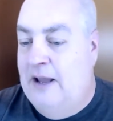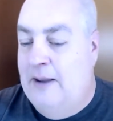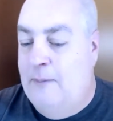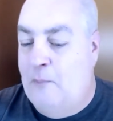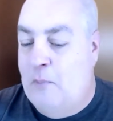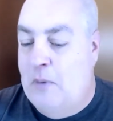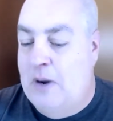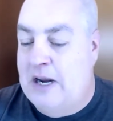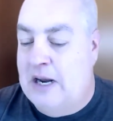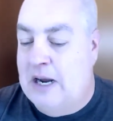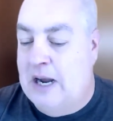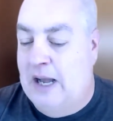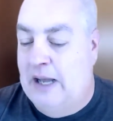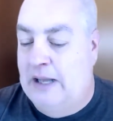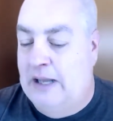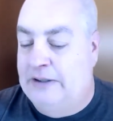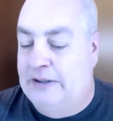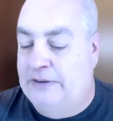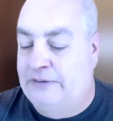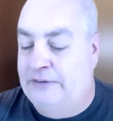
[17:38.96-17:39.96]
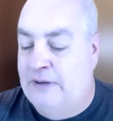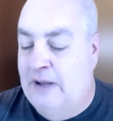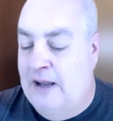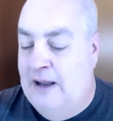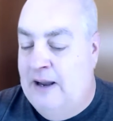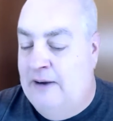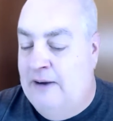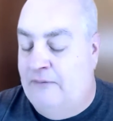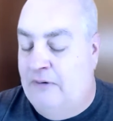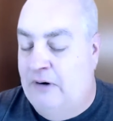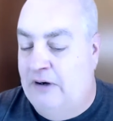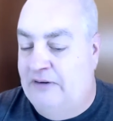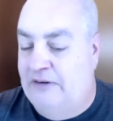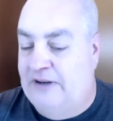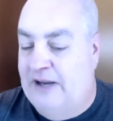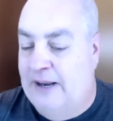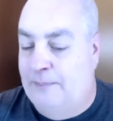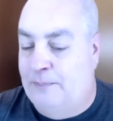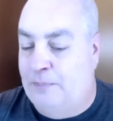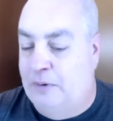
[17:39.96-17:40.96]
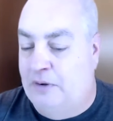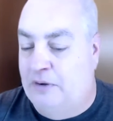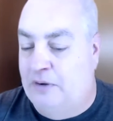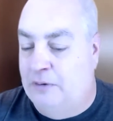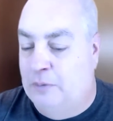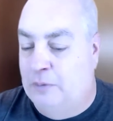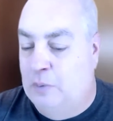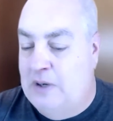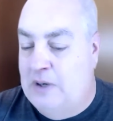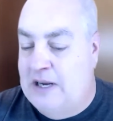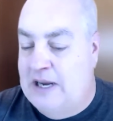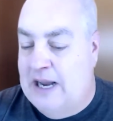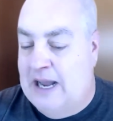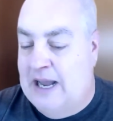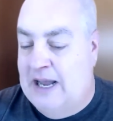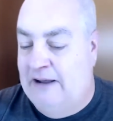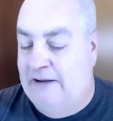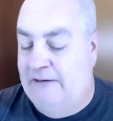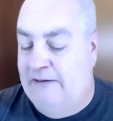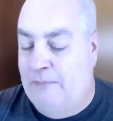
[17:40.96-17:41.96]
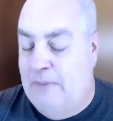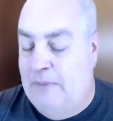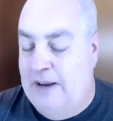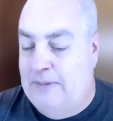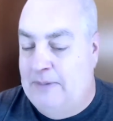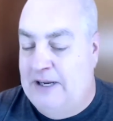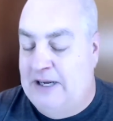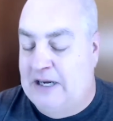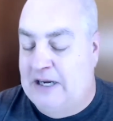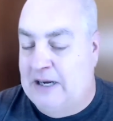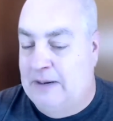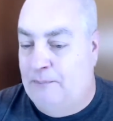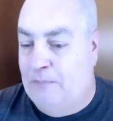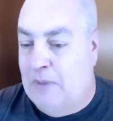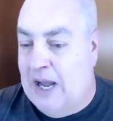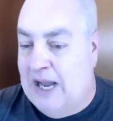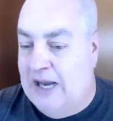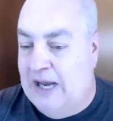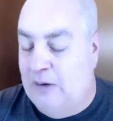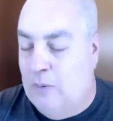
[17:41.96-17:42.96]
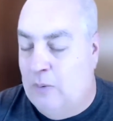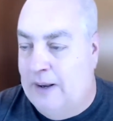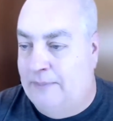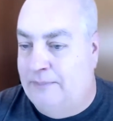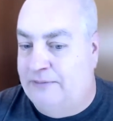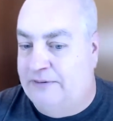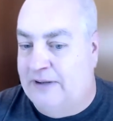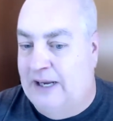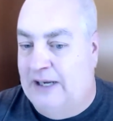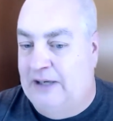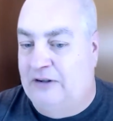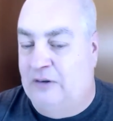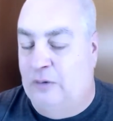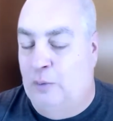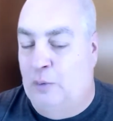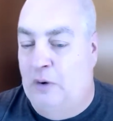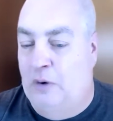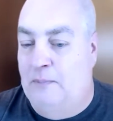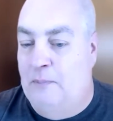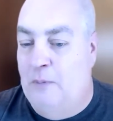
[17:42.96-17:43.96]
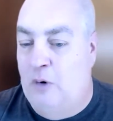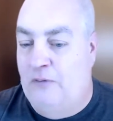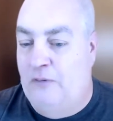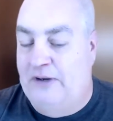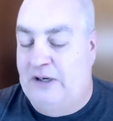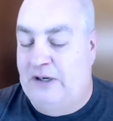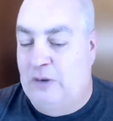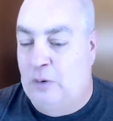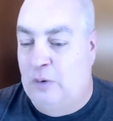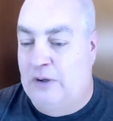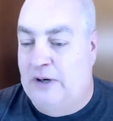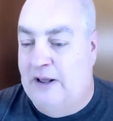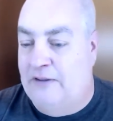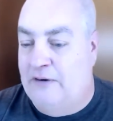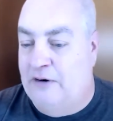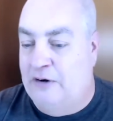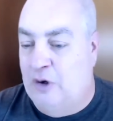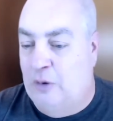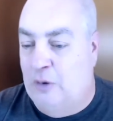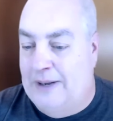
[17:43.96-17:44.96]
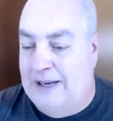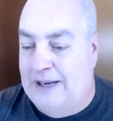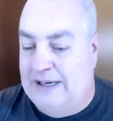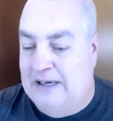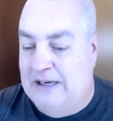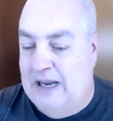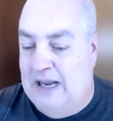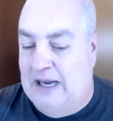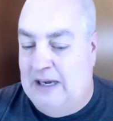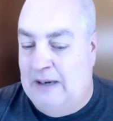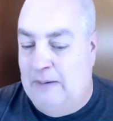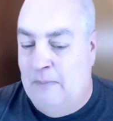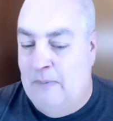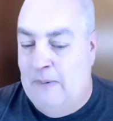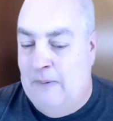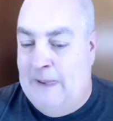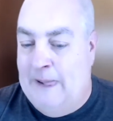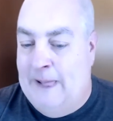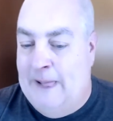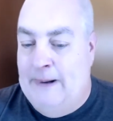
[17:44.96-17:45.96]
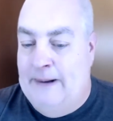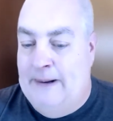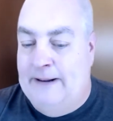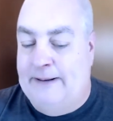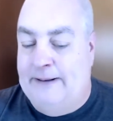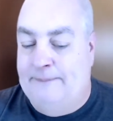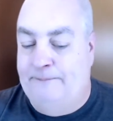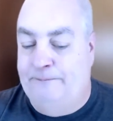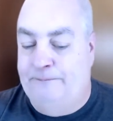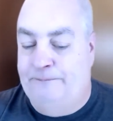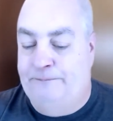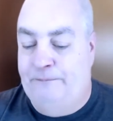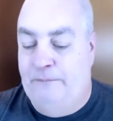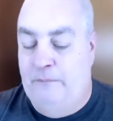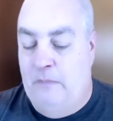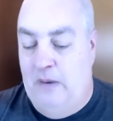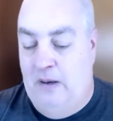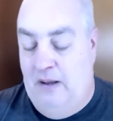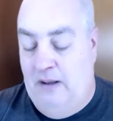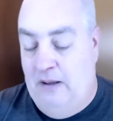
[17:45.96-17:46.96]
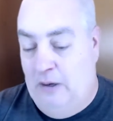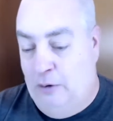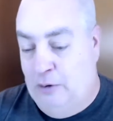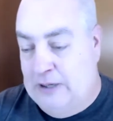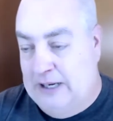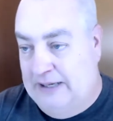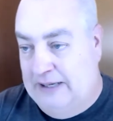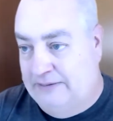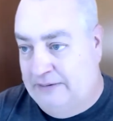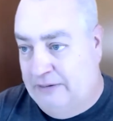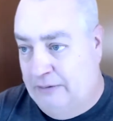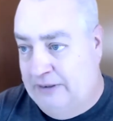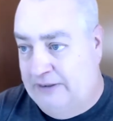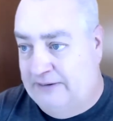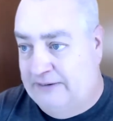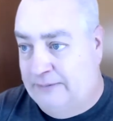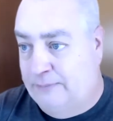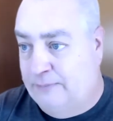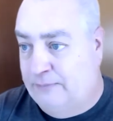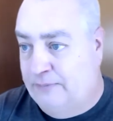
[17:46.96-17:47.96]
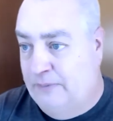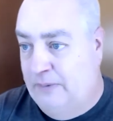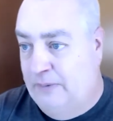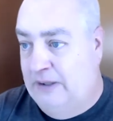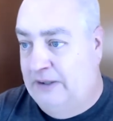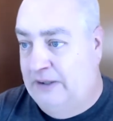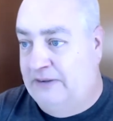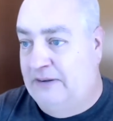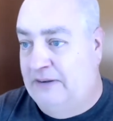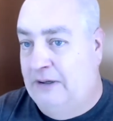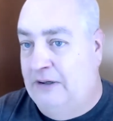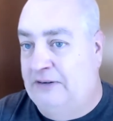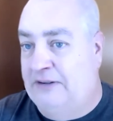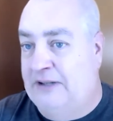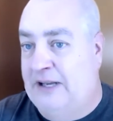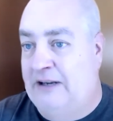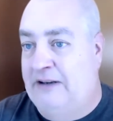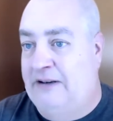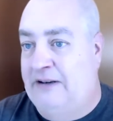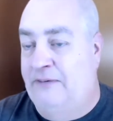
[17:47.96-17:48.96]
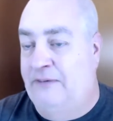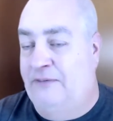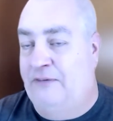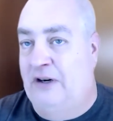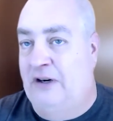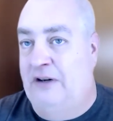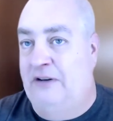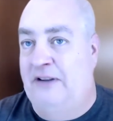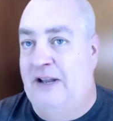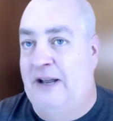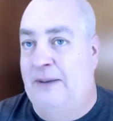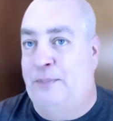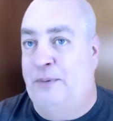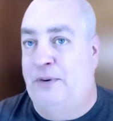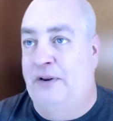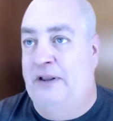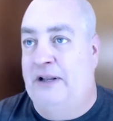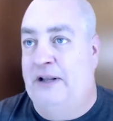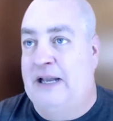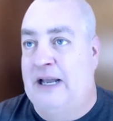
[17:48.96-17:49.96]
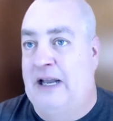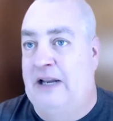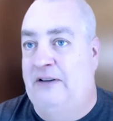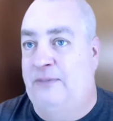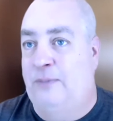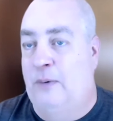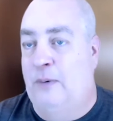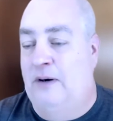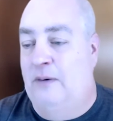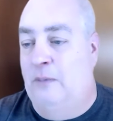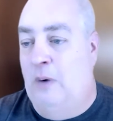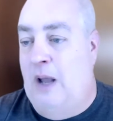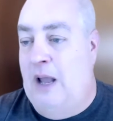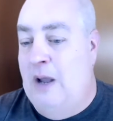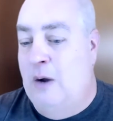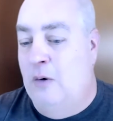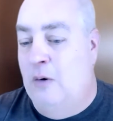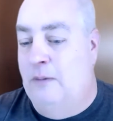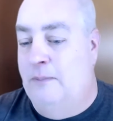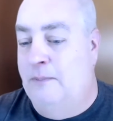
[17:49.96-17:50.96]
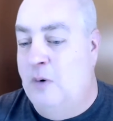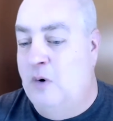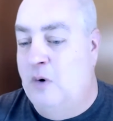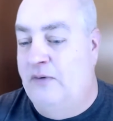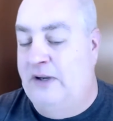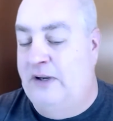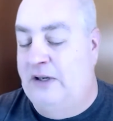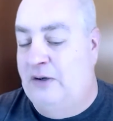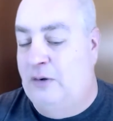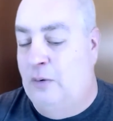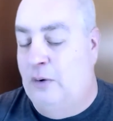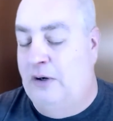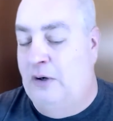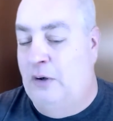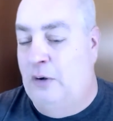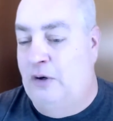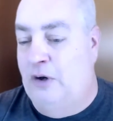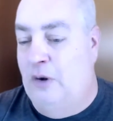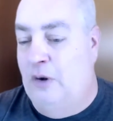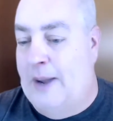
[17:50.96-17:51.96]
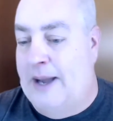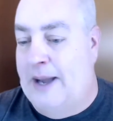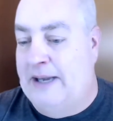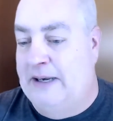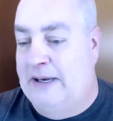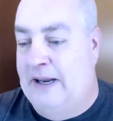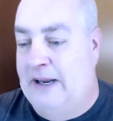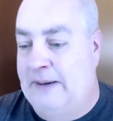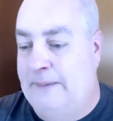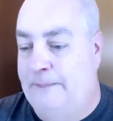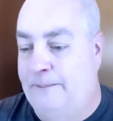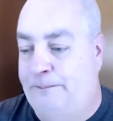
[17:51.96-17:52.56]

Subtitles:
because, for example, we have maybe combined websites, or we're moving to another domain name. Okay, so let's take, for example, the case where we're moving to a new domain name.